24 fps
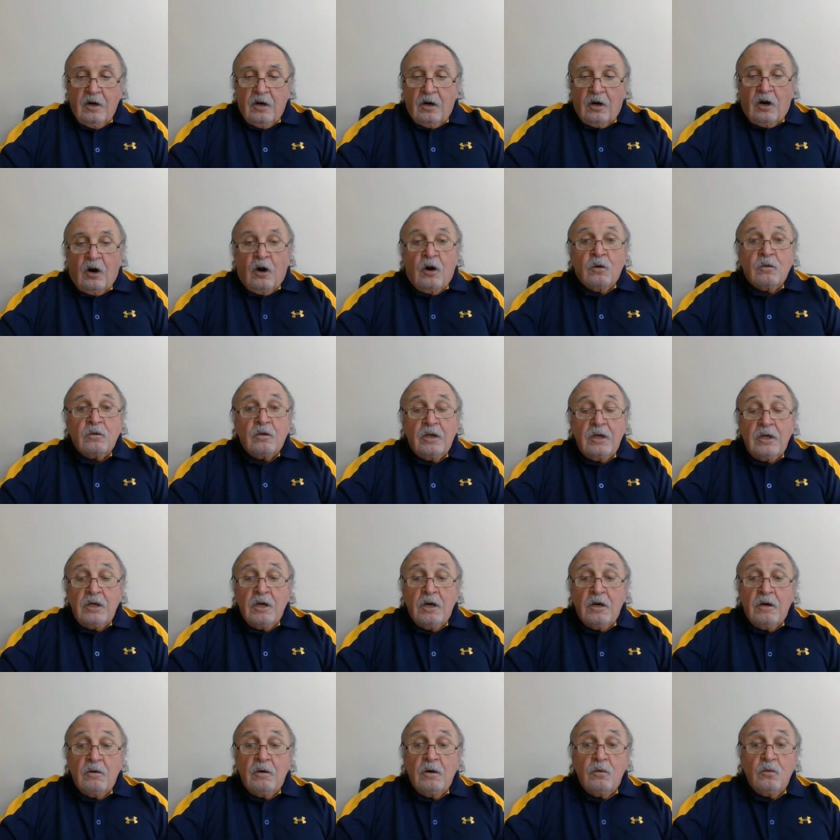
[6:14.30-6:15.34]
Only
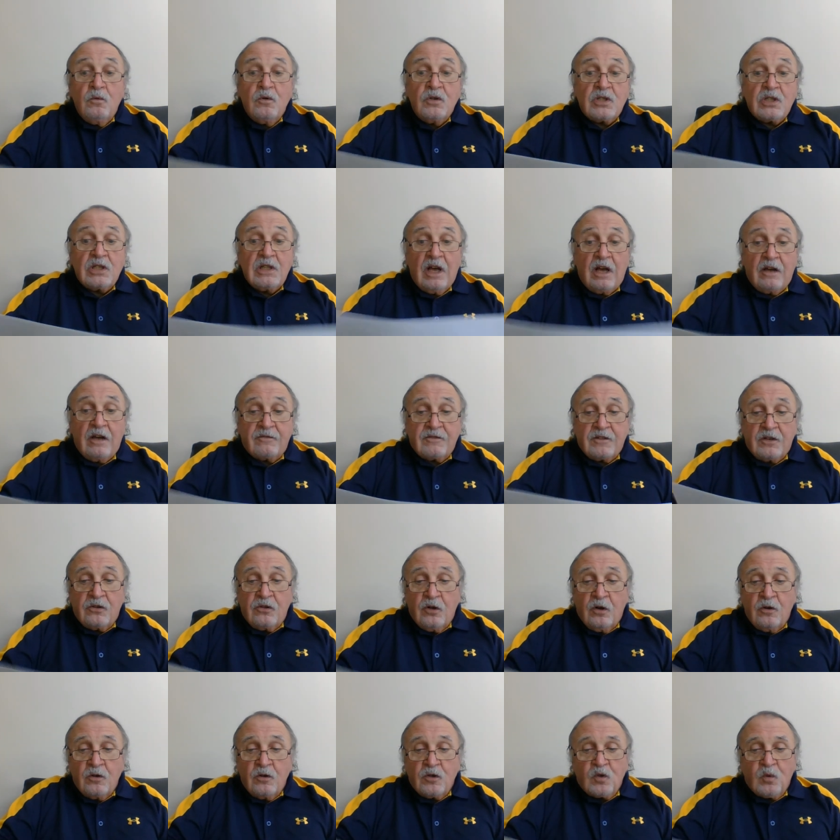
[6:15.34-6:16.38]
Noah was left and
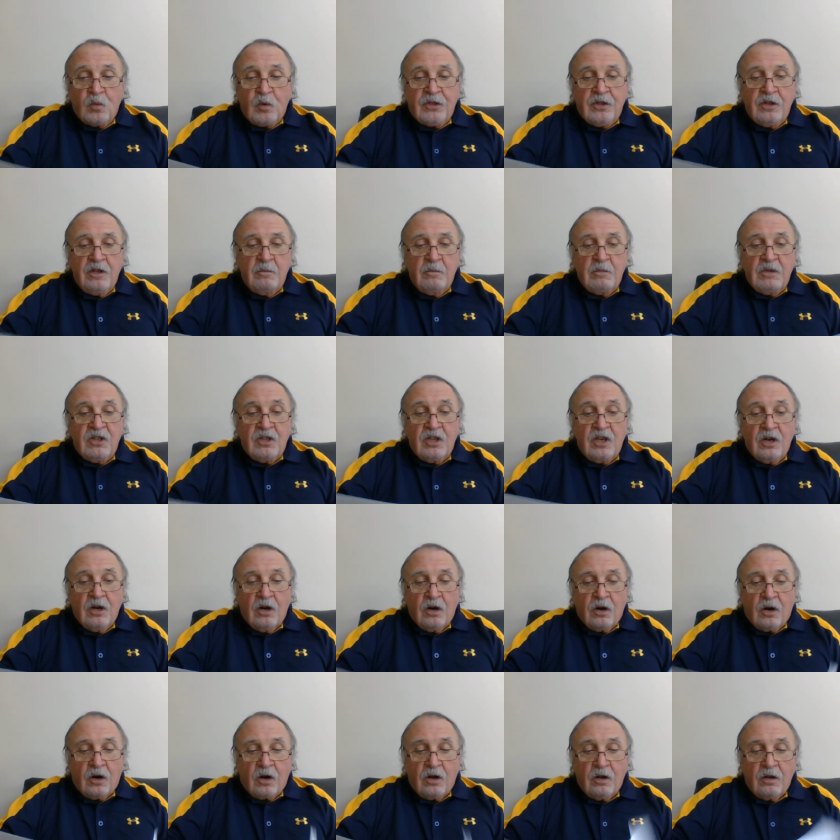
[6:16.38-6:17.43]
those with him in the
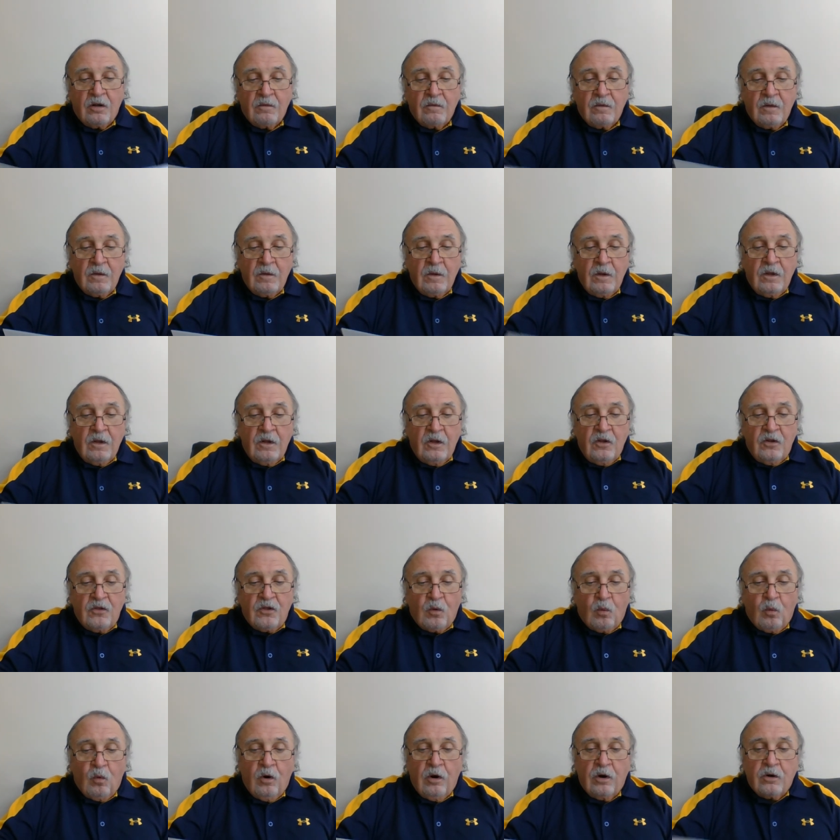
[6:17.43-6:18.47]
ark.
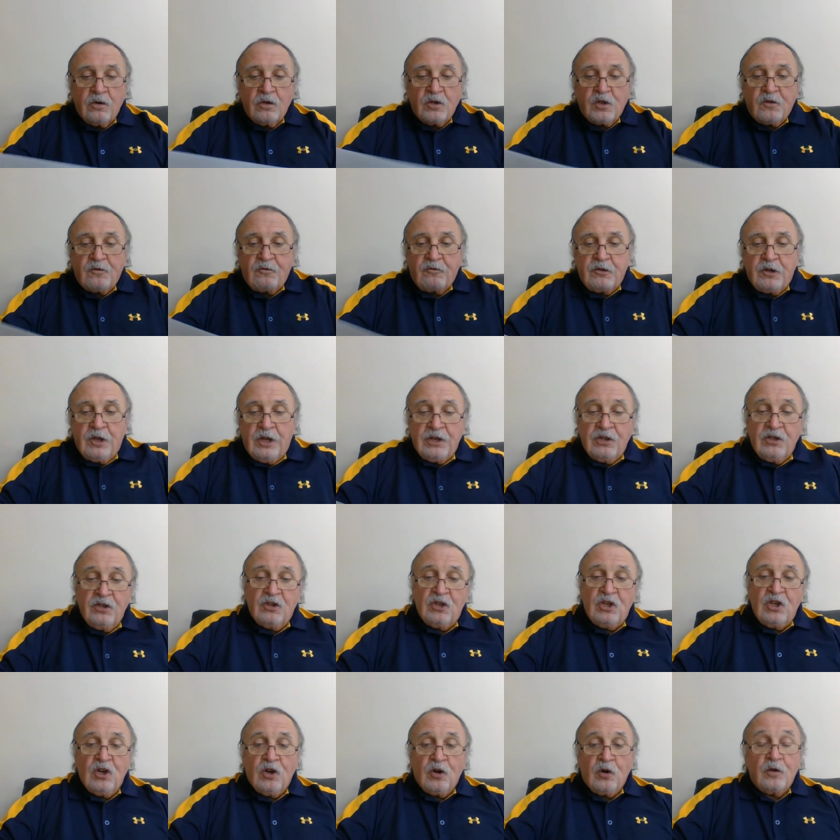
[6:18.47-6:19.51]
The waters flooded
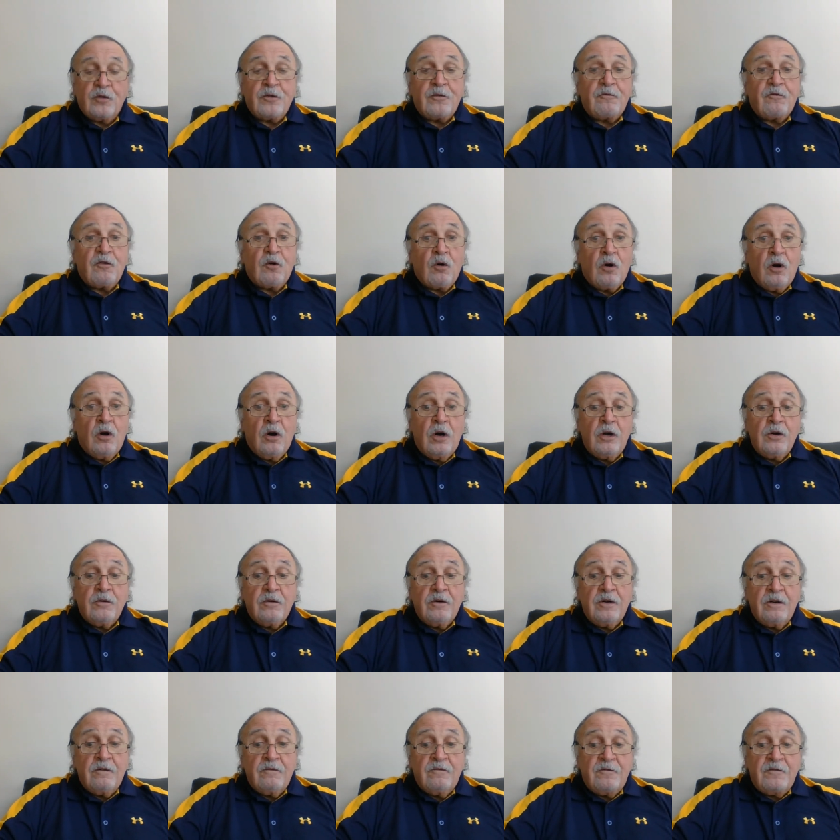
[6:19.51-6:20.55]
the earth for
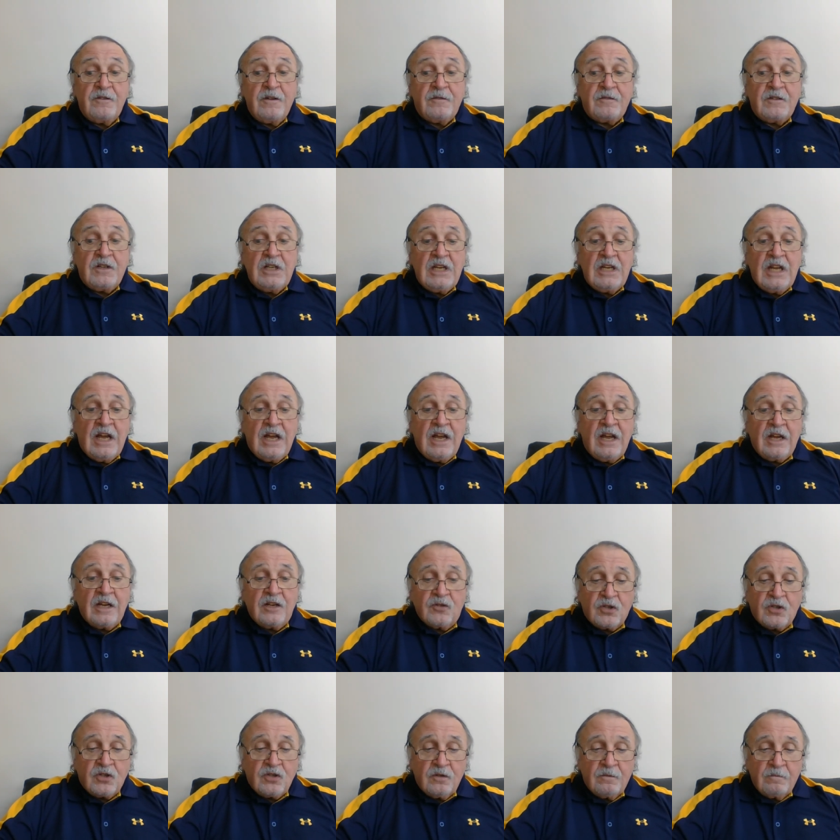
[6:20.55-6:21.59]
150
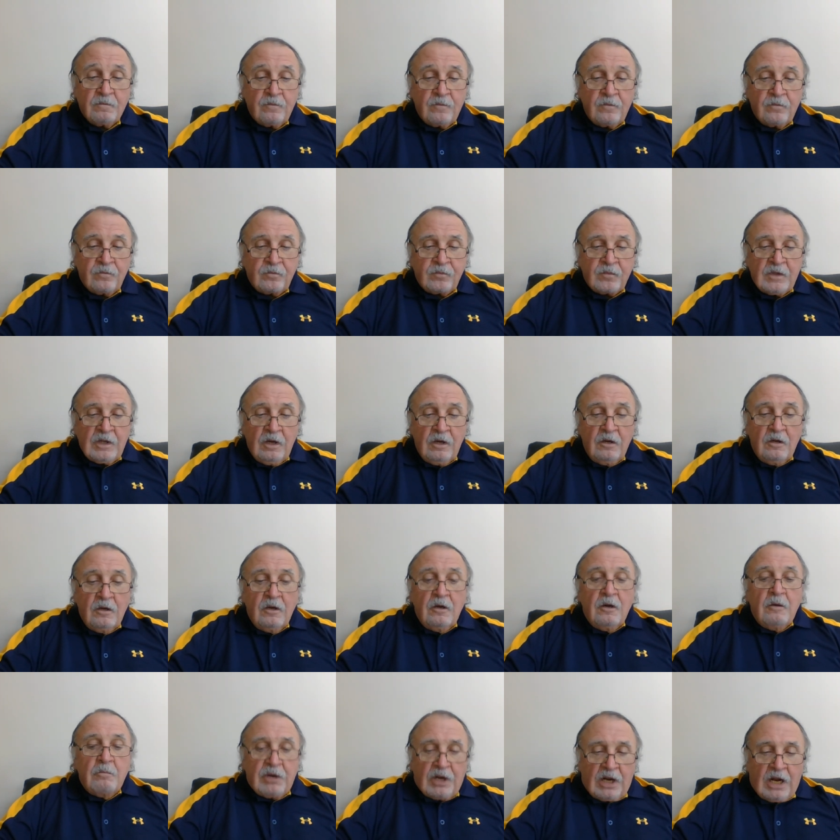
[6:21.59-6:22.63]
days.
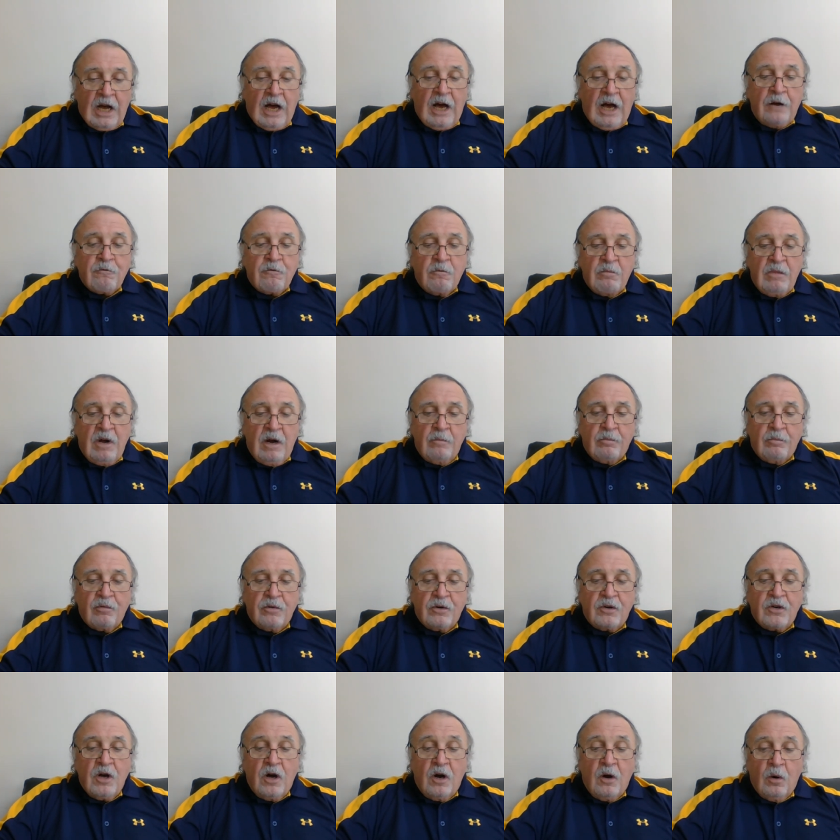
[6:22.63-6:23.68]
But God
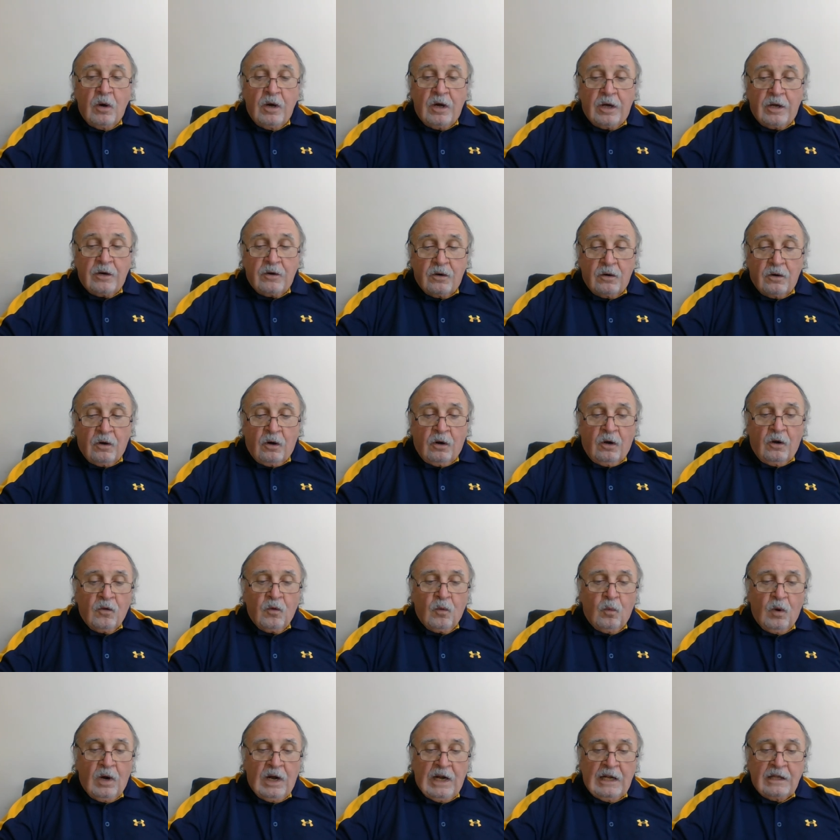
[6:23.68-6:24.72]
remembered Noah and all the
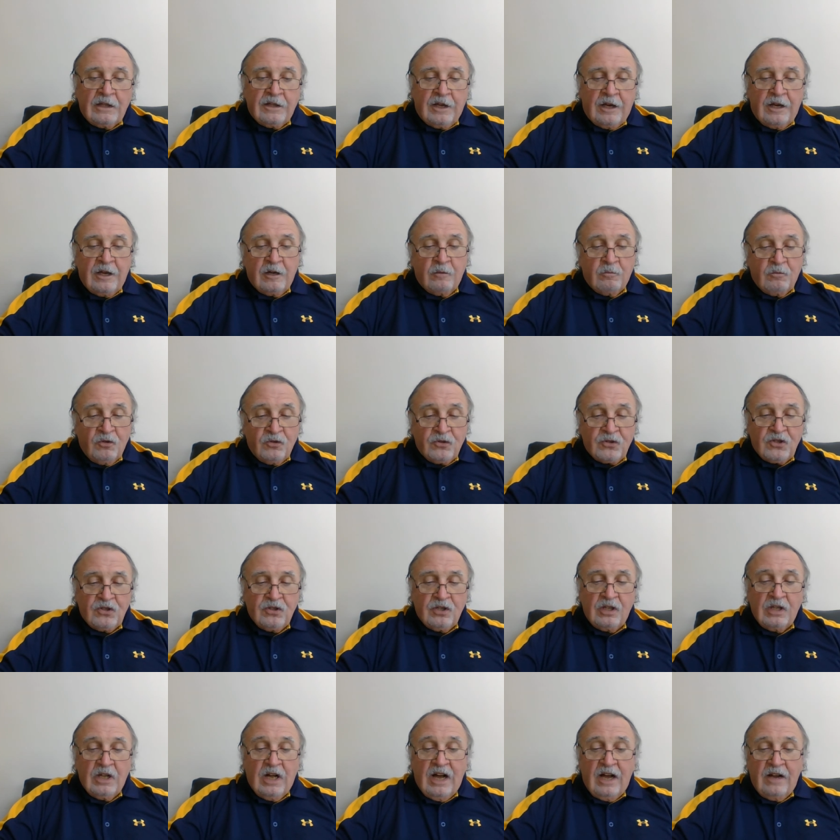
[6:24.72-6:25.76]
wild animals and the
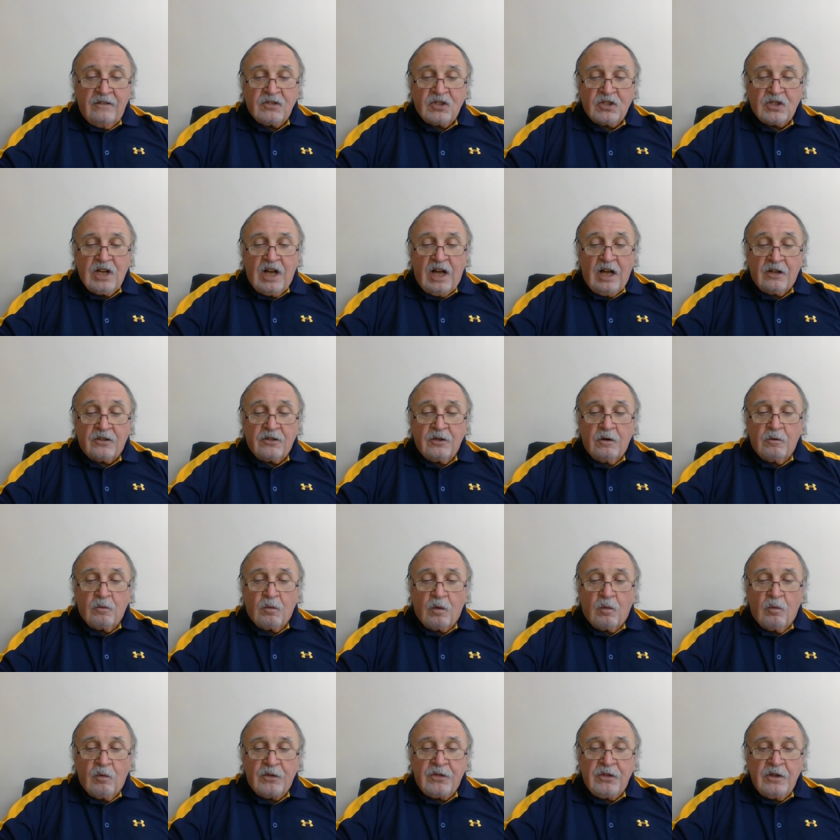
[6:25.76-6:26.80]
livestock that
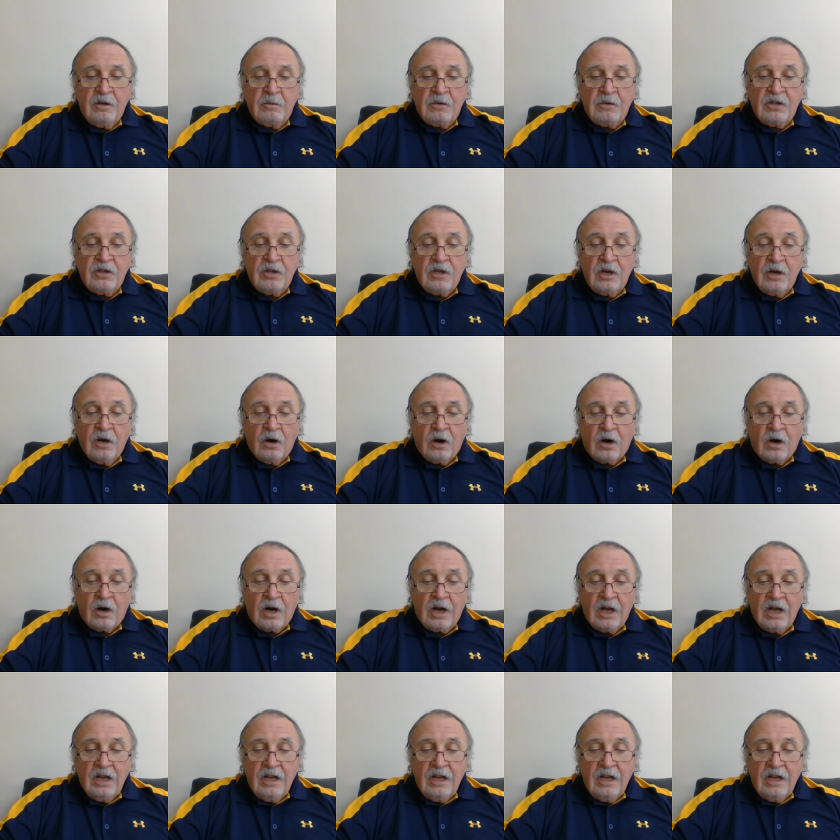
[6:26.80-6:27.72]
were with him in the ark.